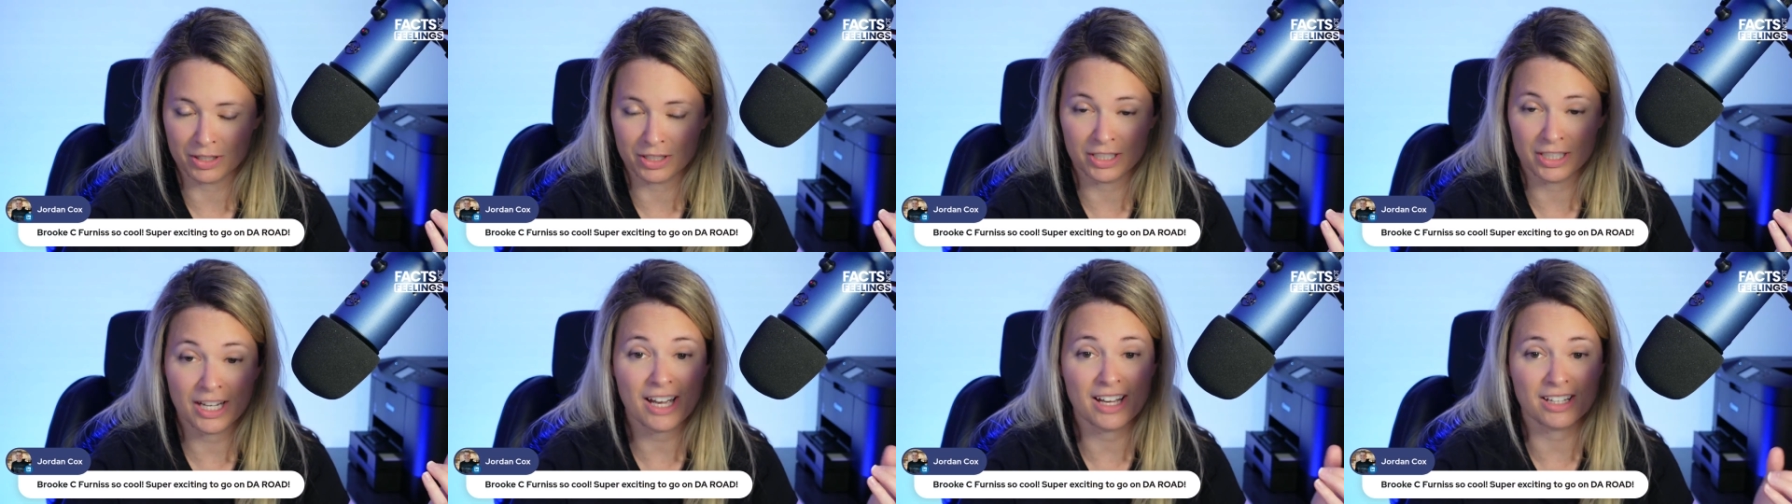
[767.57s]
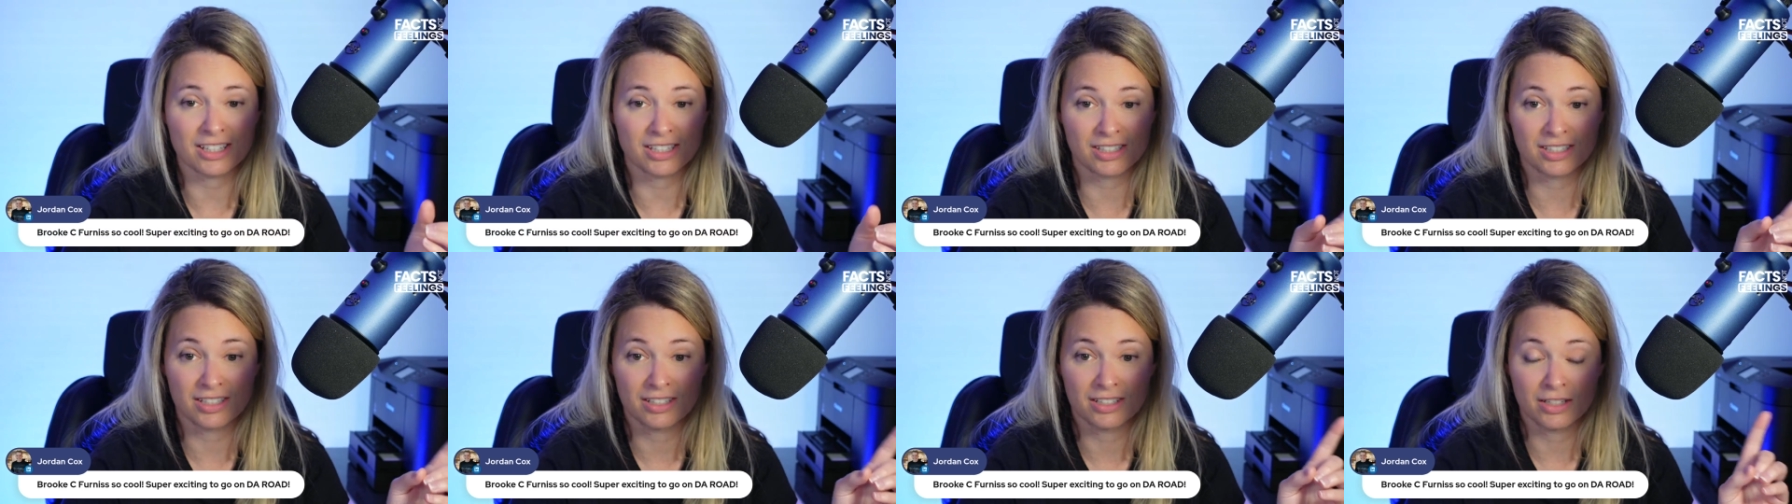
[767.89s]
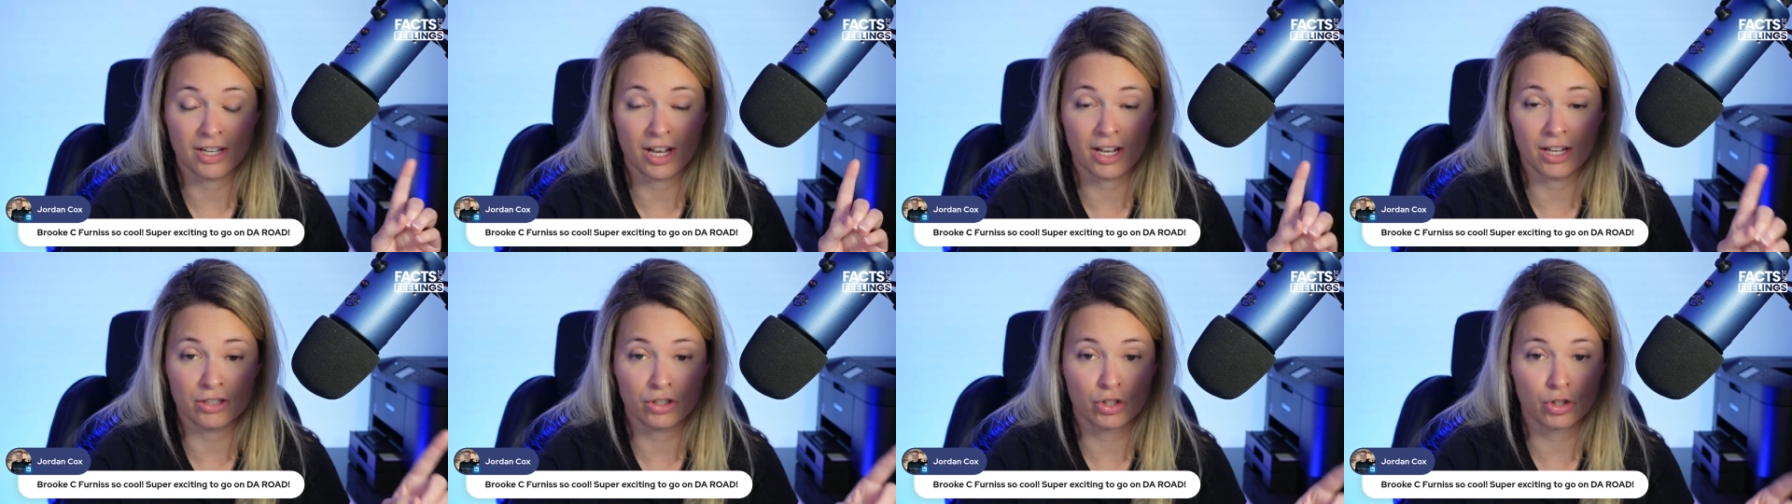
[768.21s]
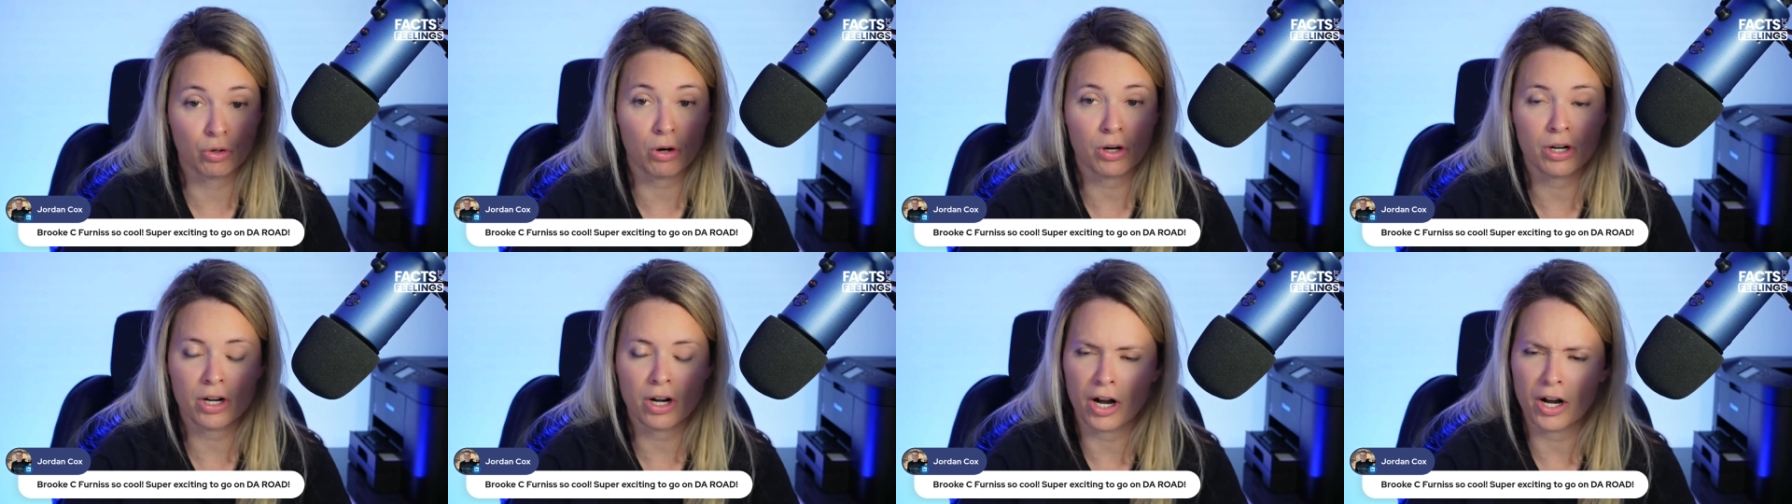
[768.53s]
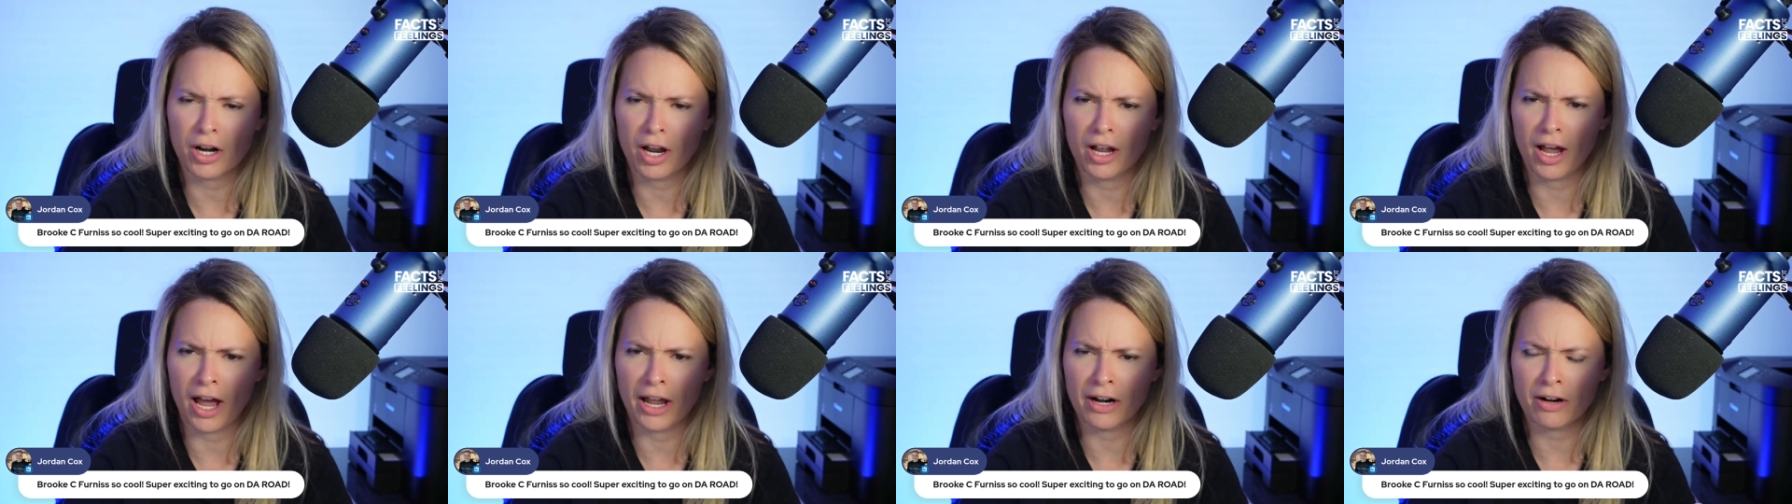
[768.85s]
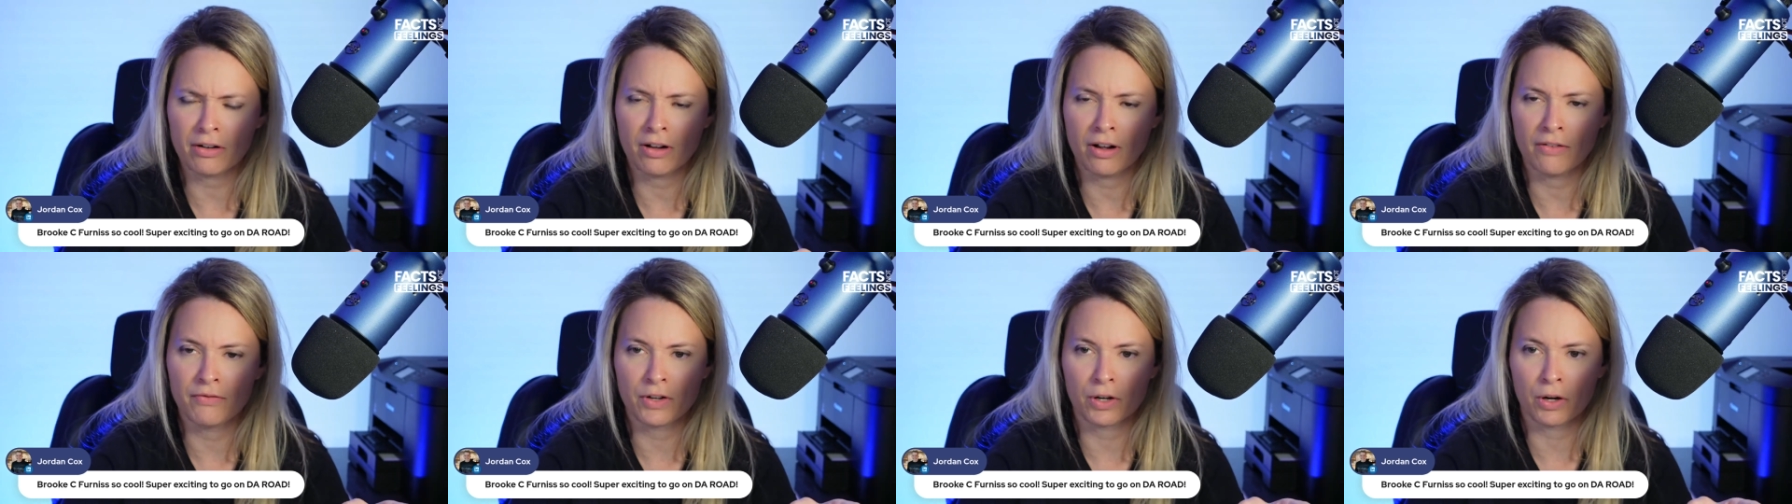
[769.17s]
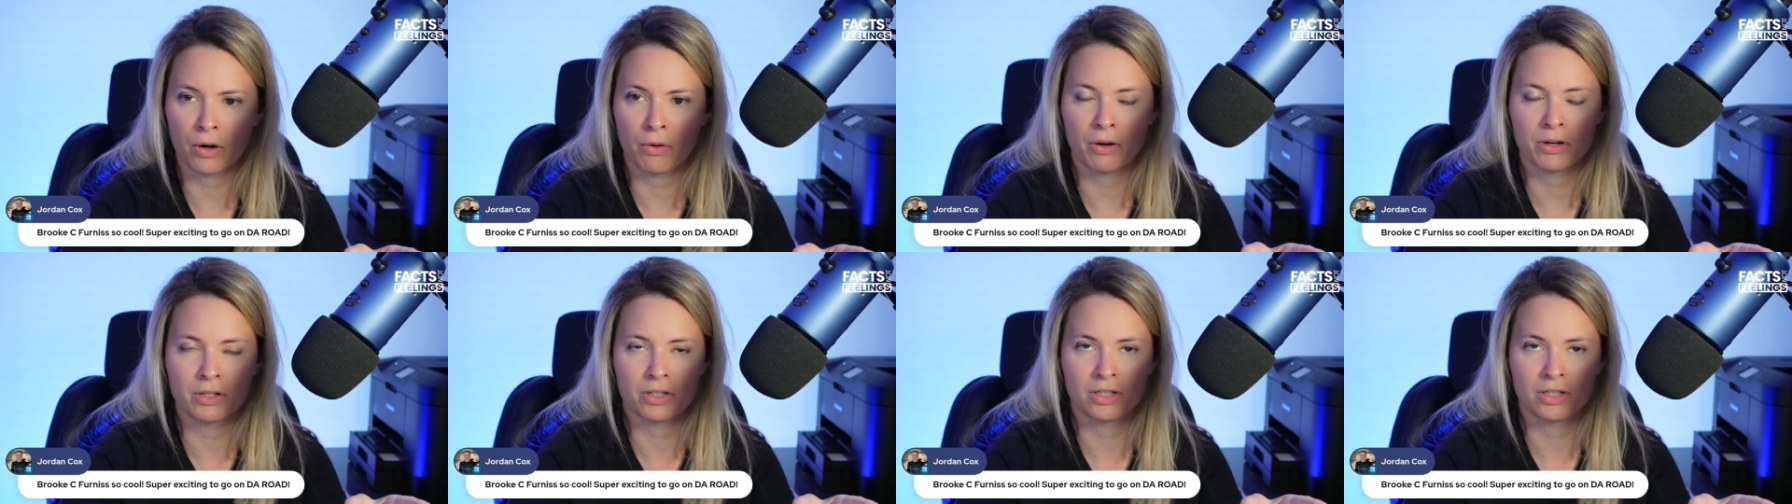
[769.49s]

Yes, Jordan, I don't know if you're going